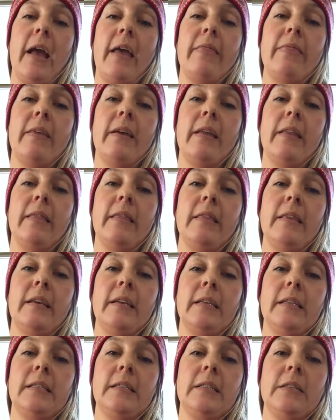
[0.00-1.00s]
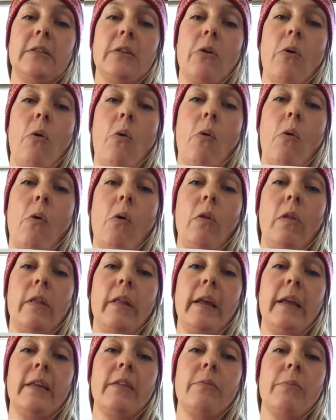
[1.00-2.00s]
and then this, the whole
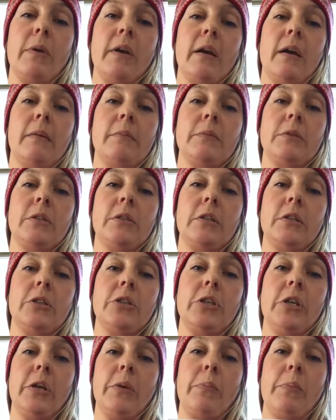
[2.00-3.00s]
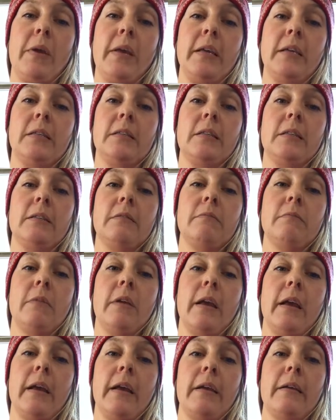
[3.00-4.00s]
length becomes the cheek piece,
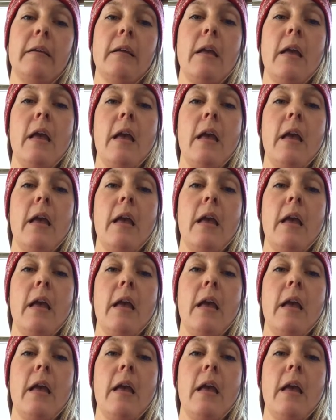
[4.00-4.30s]
okay,